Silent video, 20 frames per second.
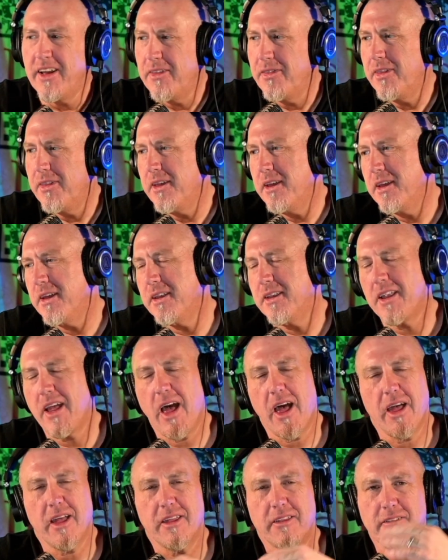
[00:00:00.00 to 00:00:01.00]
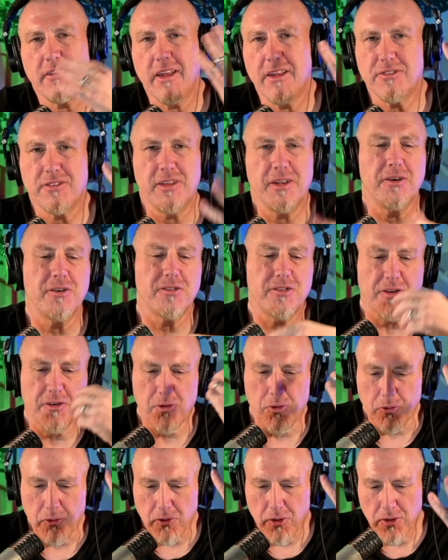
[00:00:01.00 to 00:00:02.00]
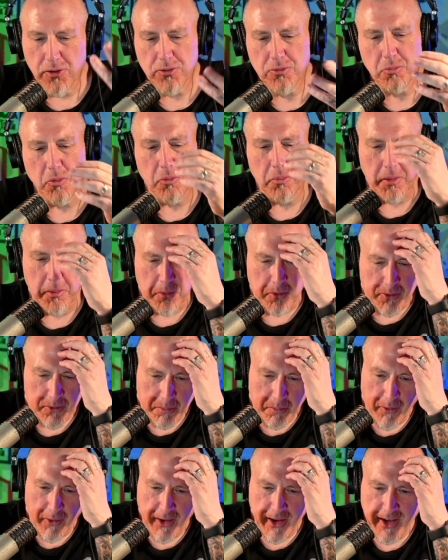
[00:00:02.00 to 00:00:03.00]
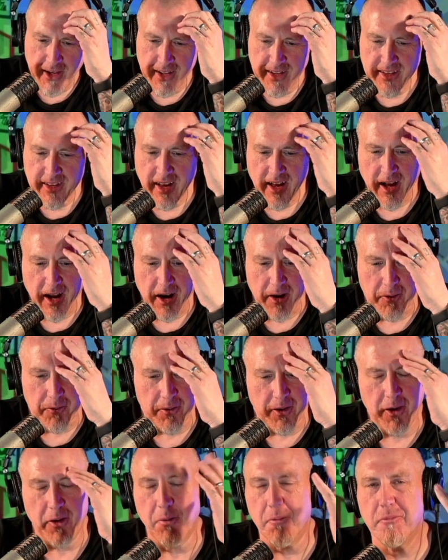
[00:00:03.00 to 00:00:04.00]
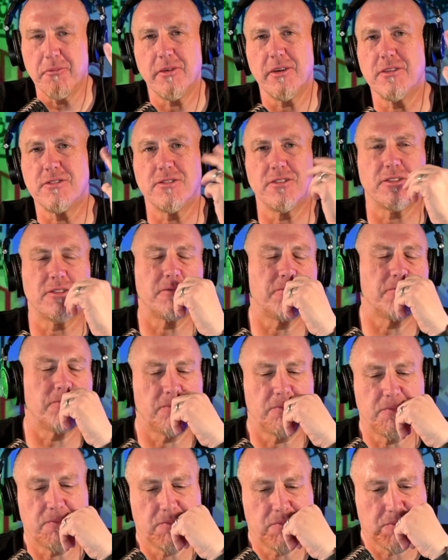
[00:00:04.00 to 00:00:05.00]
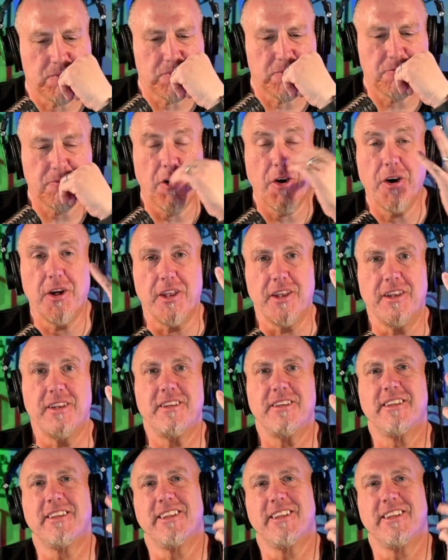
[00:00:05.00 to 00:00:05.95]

And then as the inner circle grows, more people's playing. I don't know. It's just fun.